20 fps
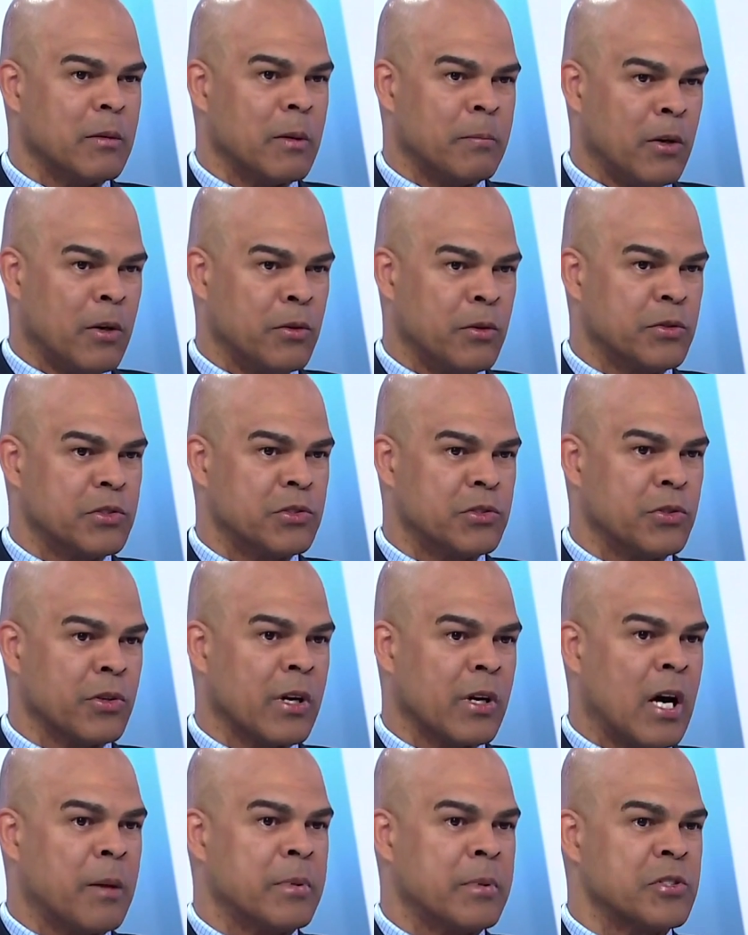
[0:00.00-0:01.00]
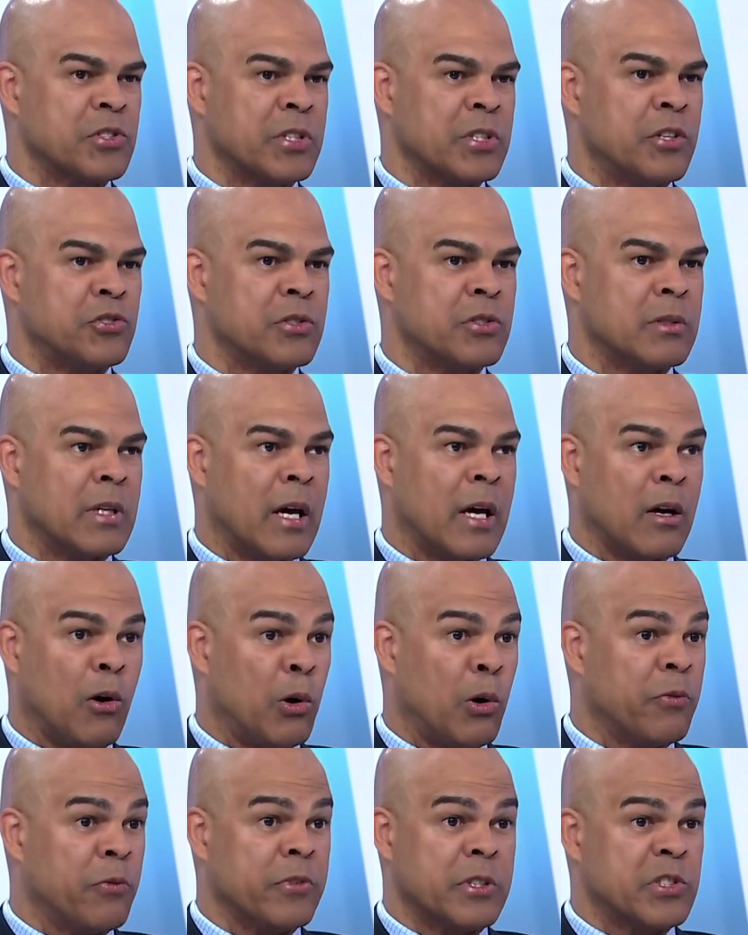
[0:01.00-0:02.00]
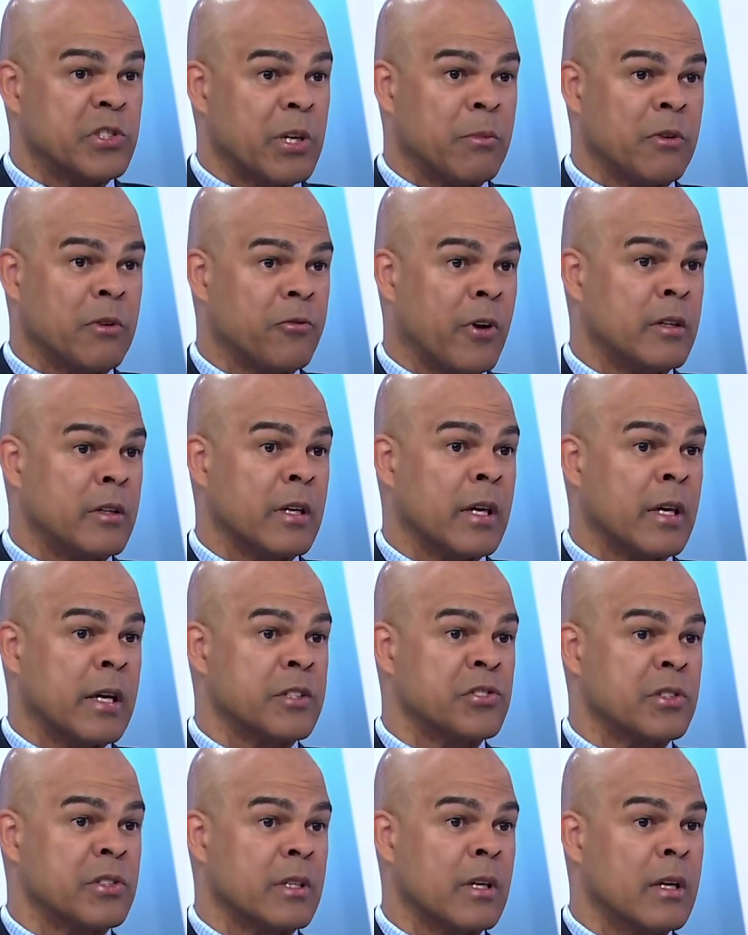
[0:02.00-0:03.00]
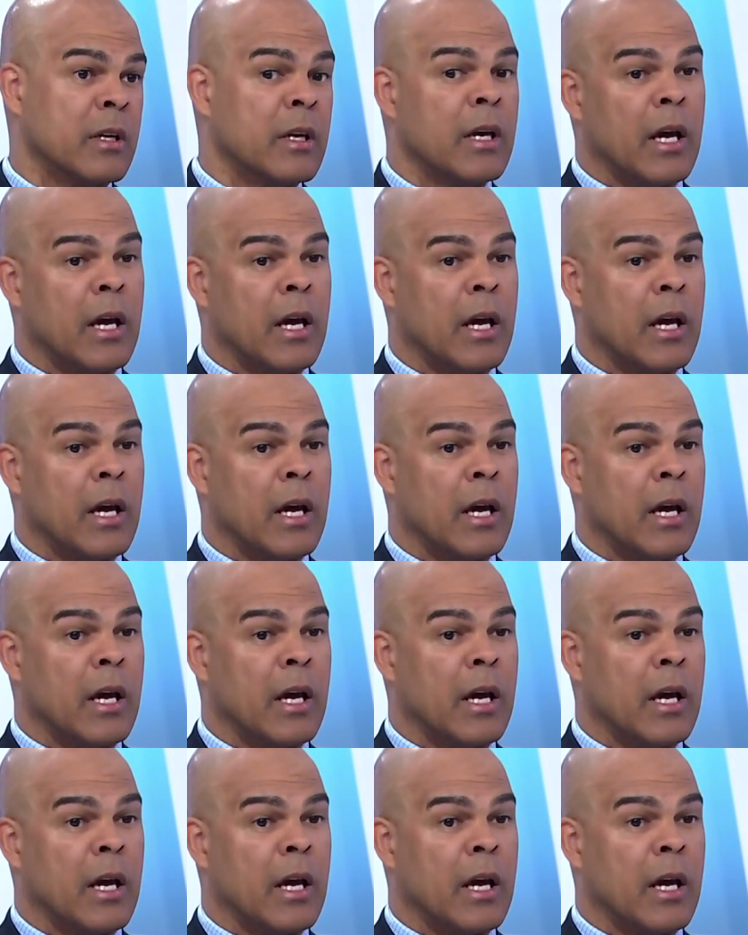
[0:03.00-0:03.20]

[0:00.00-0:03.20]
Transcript: about your compensation, that hopefully someone finally gets it,